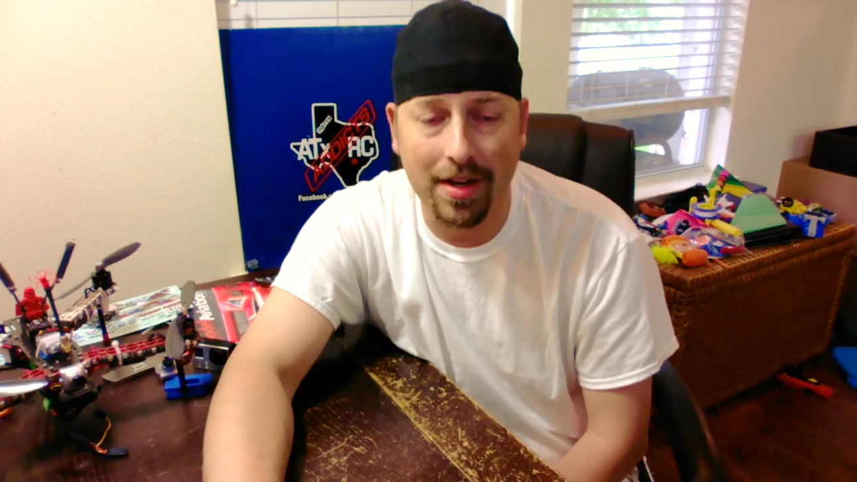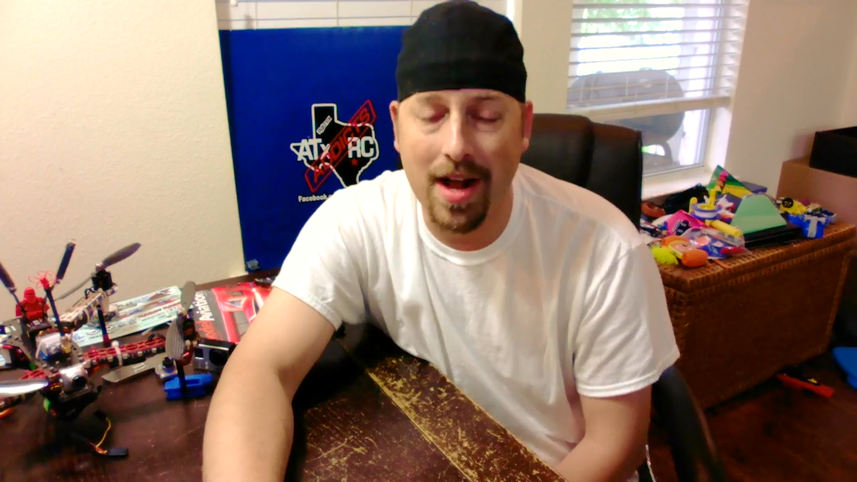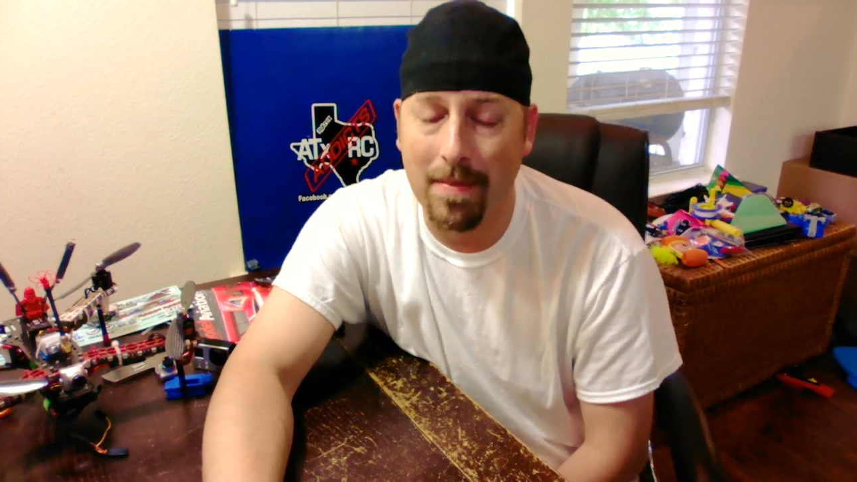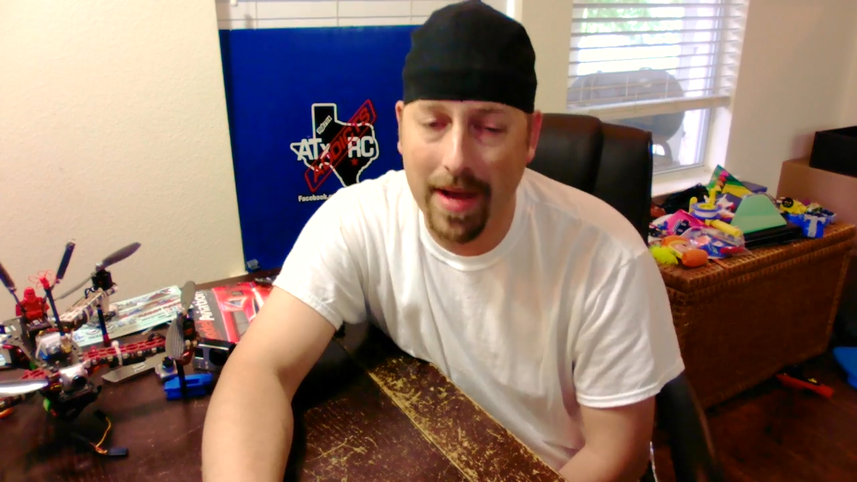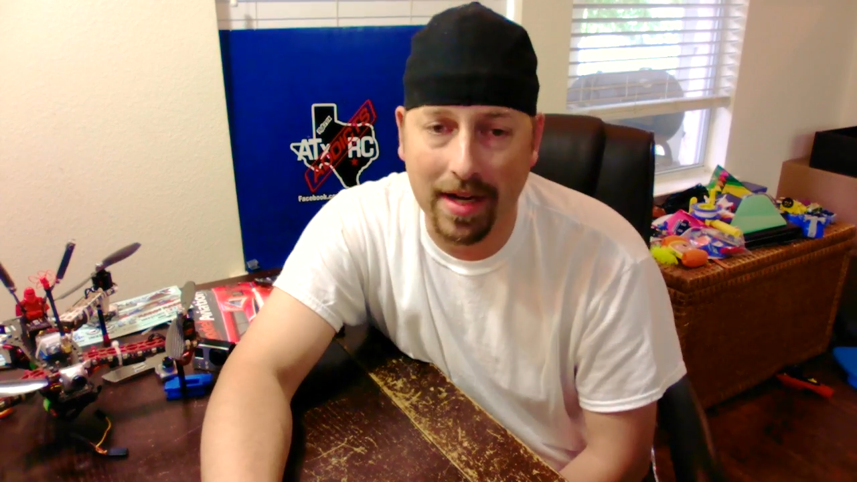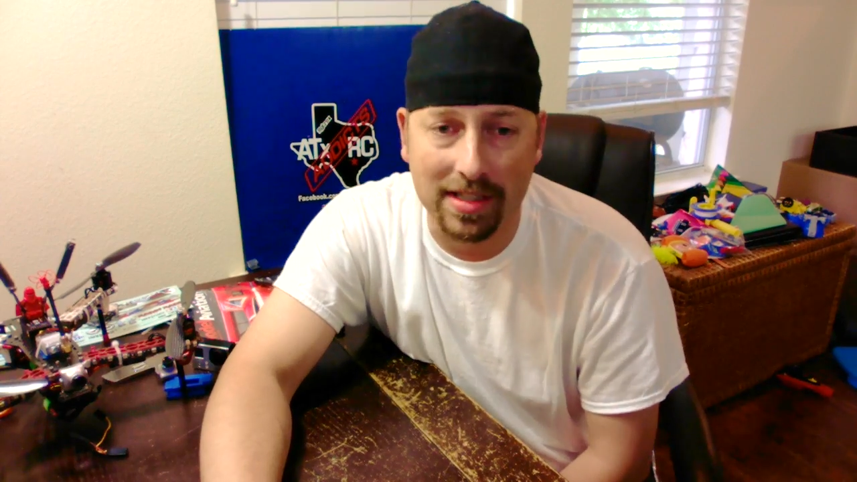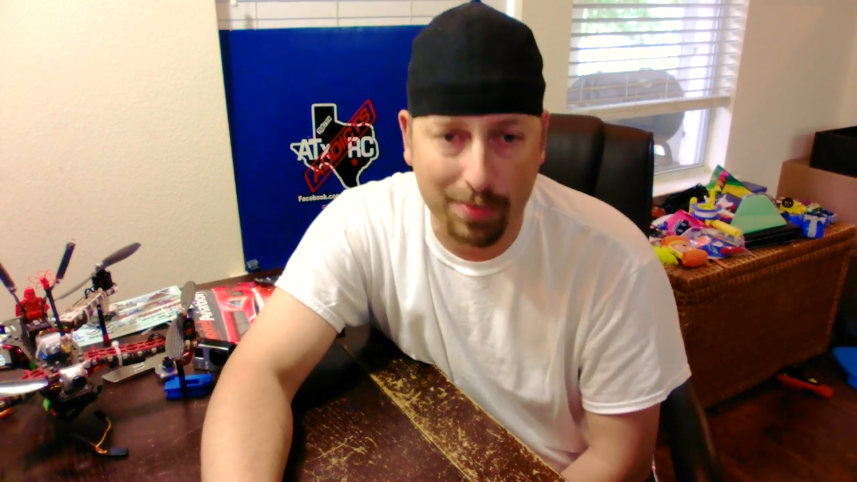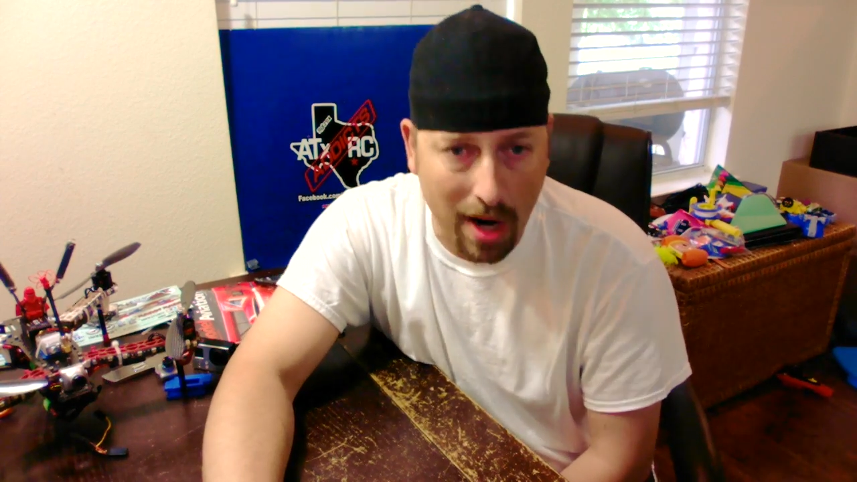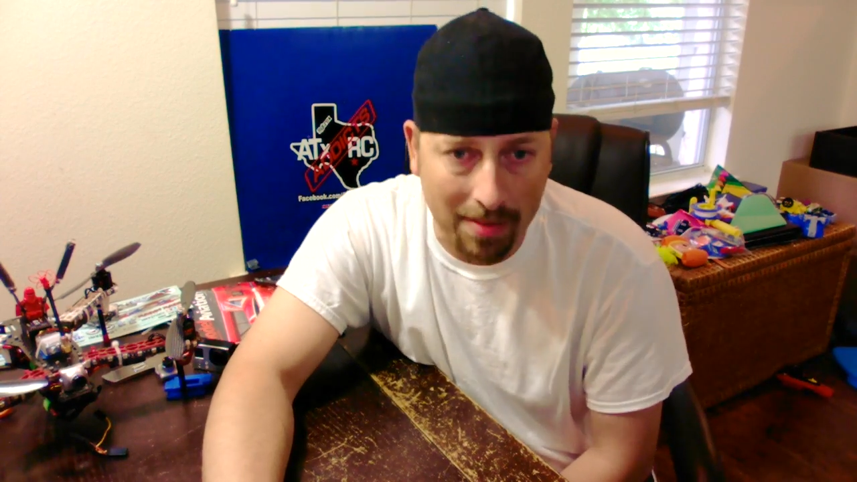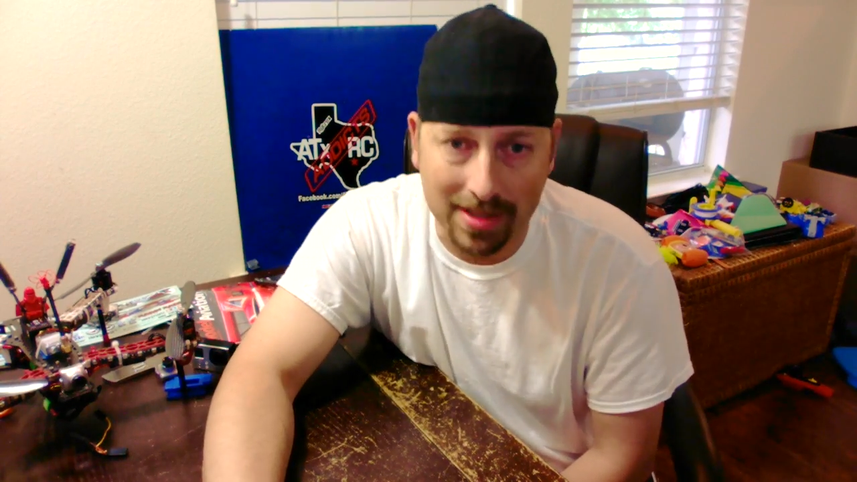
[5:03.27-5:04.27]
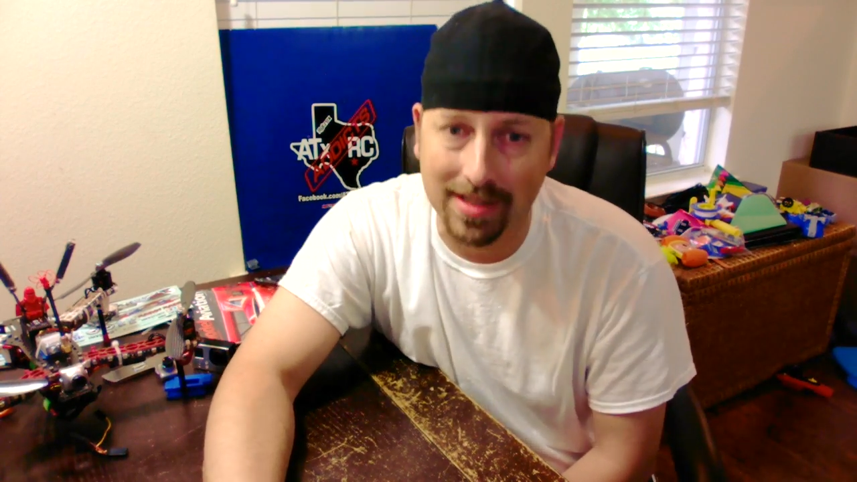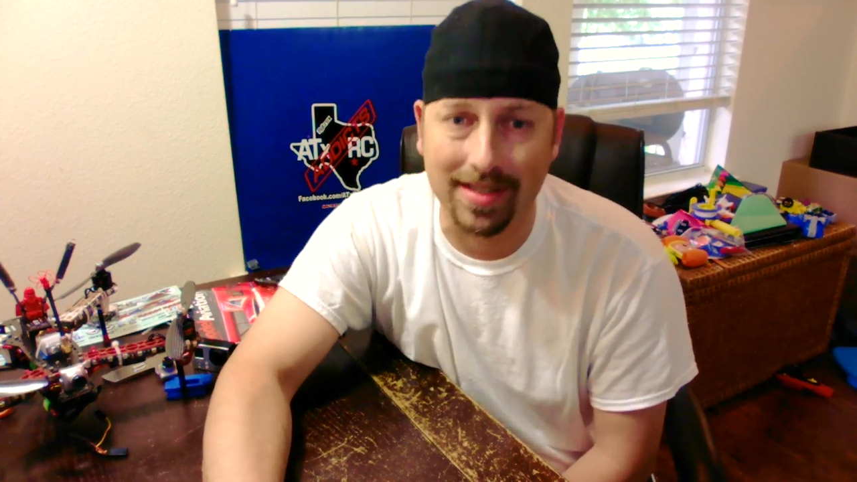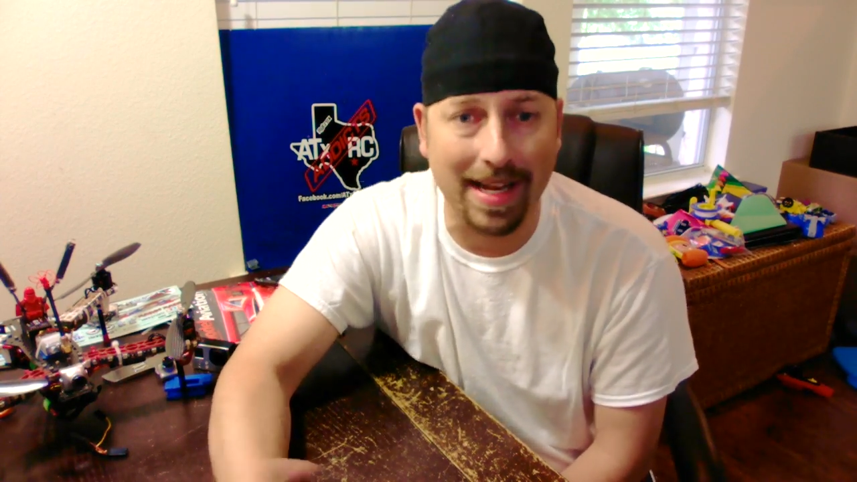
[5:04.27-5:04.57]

to not make us promises.